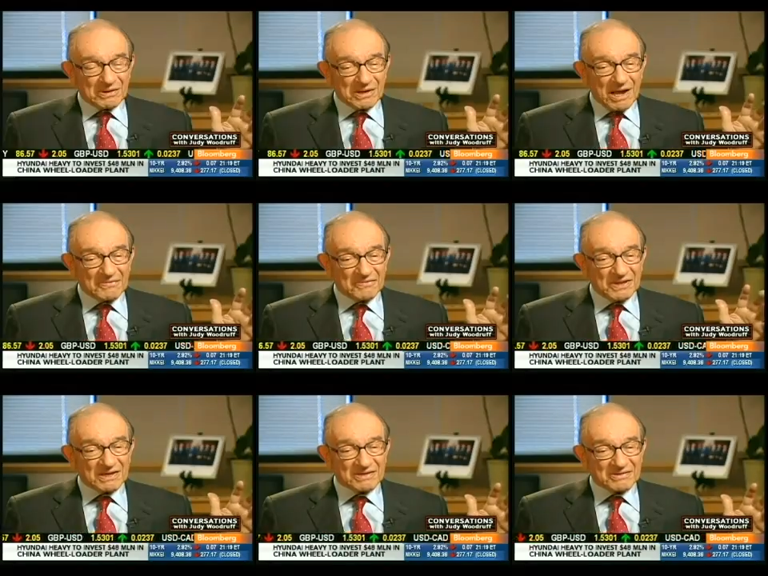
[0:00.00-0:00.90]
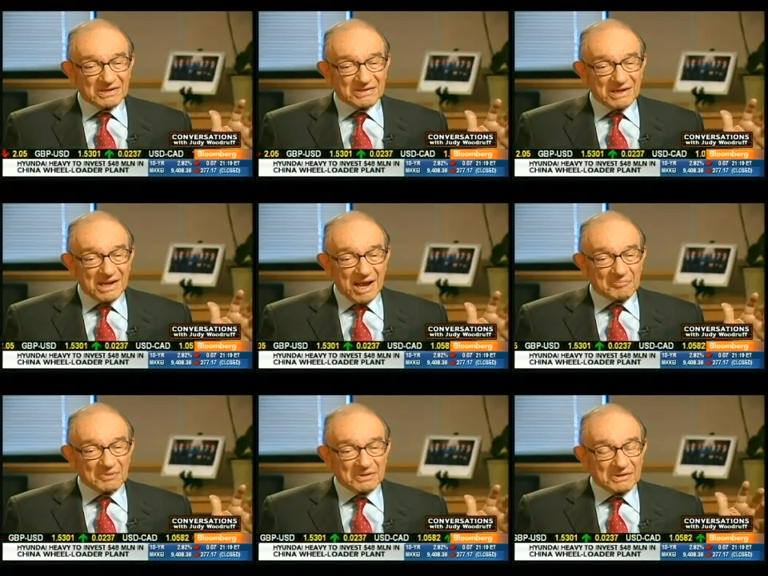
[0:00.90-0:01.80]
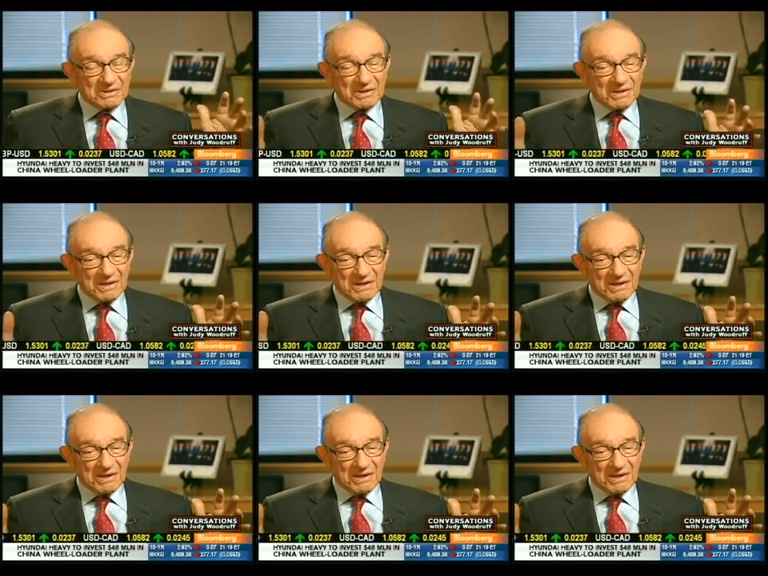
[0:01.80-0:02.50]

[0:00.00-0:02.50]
there are a lot of things that happened